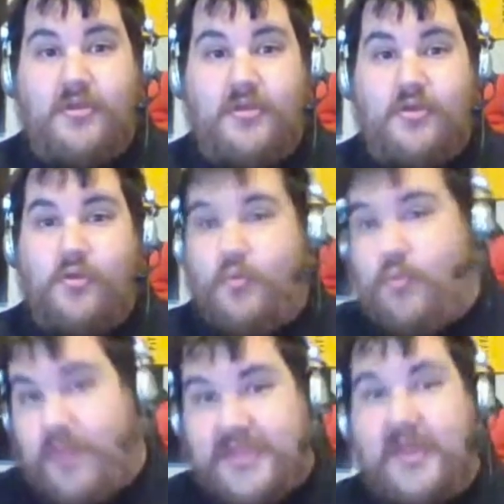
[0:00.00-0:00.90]
Mm-hmm.
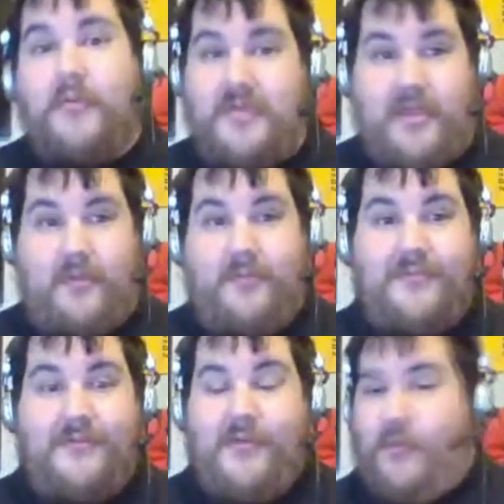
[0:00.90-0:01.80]
We don't know.
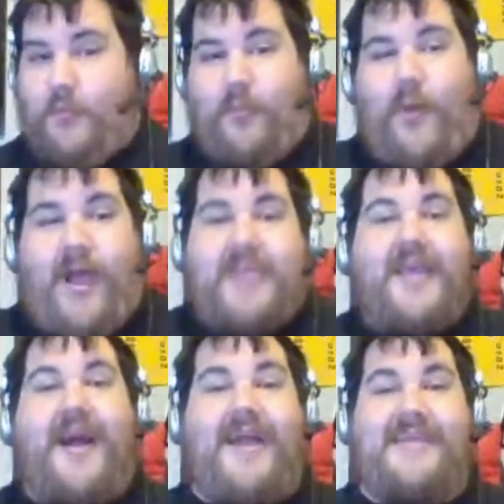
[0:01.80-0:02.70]
Mm-hmm. Why
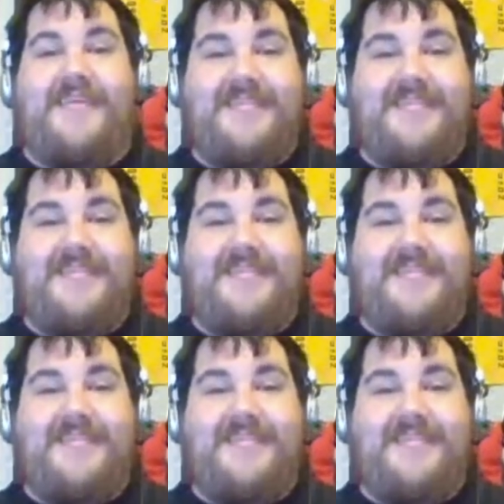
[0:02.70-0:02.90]
not?